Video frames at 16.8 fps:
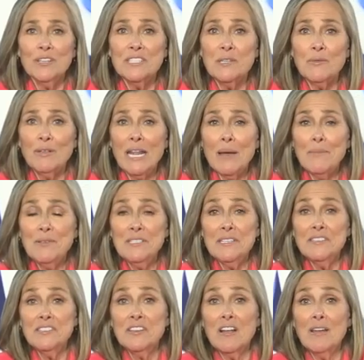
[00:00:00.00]
going to see what happens
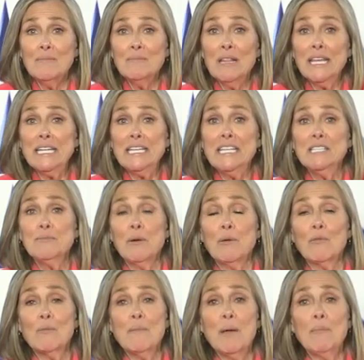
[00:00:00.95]
this time, ladies, but
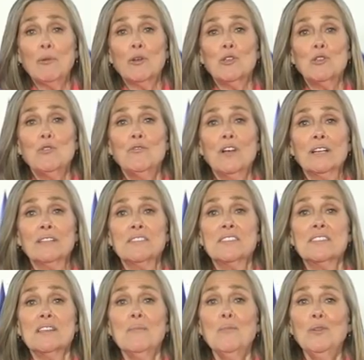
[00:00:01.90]
remember, you've got
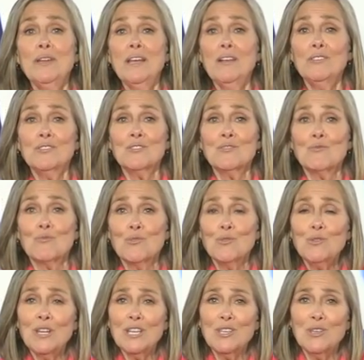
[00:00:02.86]
someone else
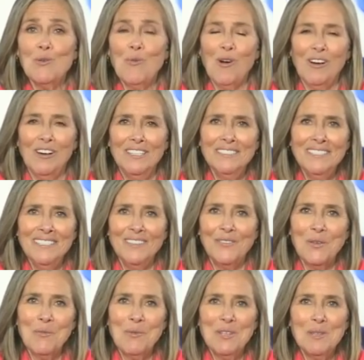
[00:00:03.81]
rooting you on if
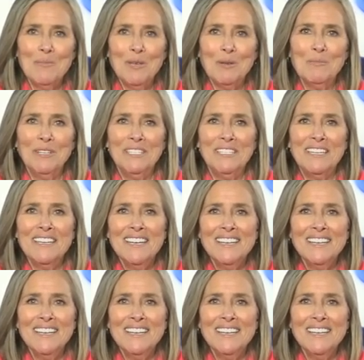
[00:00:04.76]
you win the big money.